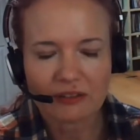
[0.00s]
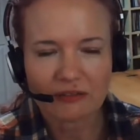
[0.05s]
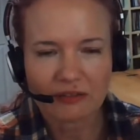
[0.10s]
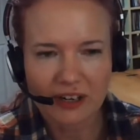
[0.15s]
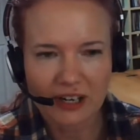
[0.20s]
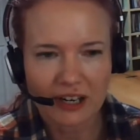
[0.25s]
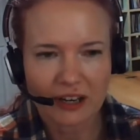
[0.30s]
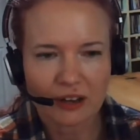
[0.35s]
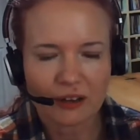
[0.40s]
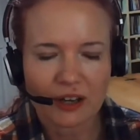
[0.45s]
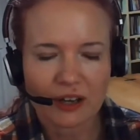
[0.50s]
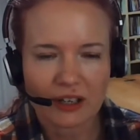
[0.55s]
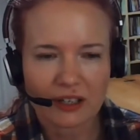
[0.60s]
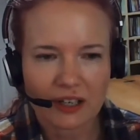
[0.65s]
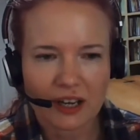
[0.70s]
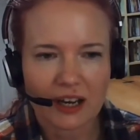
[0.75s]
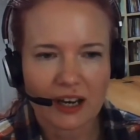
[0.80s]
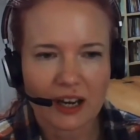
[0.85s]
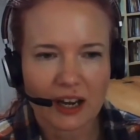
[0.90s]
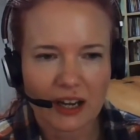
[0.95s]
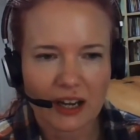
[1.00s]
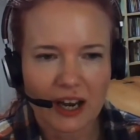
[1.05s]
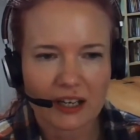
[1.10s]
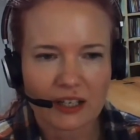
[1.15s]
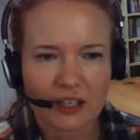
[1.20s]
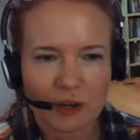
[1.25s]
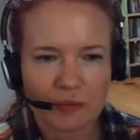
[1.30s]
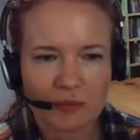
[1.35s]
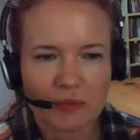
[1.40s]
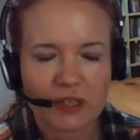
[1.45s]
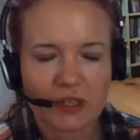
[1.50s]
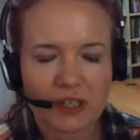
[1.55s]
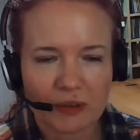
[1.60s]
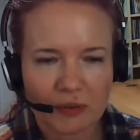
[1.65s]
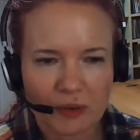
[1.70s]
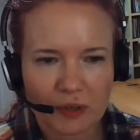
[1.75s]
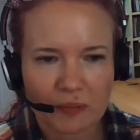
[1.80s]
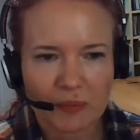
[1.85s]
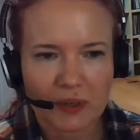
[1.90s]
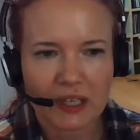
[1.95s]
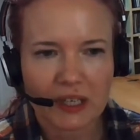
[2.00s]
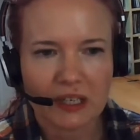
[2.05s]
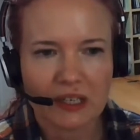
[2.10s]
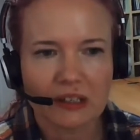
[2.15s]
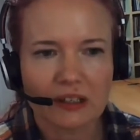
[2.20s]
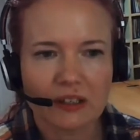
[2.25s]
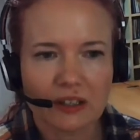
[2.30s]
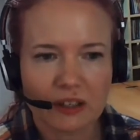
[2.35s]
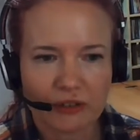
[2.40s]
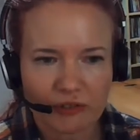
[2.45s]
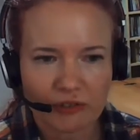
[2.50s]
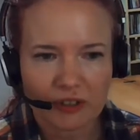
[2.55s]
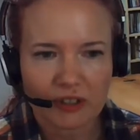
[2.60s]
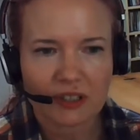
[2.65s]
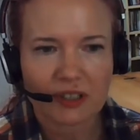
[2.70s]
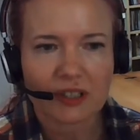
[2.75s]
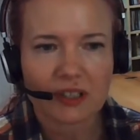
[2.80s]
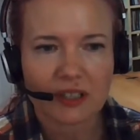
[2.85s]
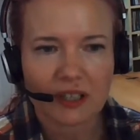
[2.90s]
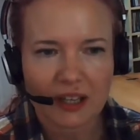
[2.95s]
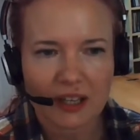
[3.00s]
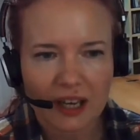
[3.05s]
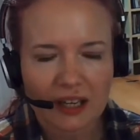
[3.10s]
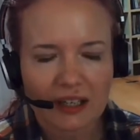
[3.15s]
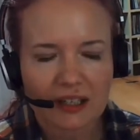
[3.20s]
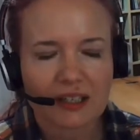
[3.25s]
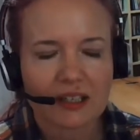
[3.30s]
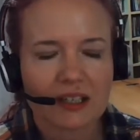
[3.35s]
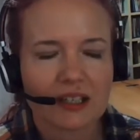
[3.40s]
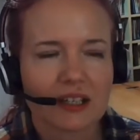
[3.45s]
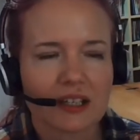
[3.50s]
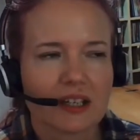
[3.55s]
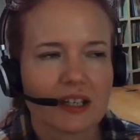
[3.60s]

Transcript: Really, I, I, I, had hoped that it would be different to that.